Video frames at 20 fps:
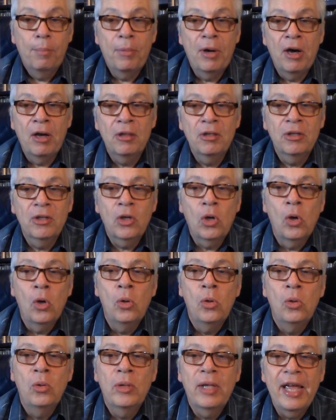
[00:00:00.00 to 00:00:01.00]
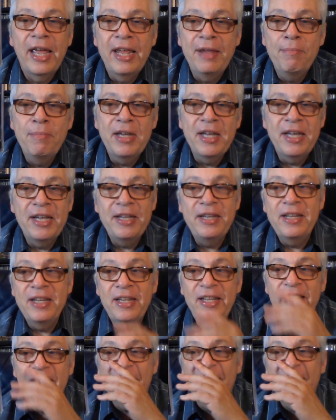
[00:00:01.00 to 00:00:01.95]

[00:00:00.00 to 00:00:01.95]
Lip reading: Paula Cole, Amen.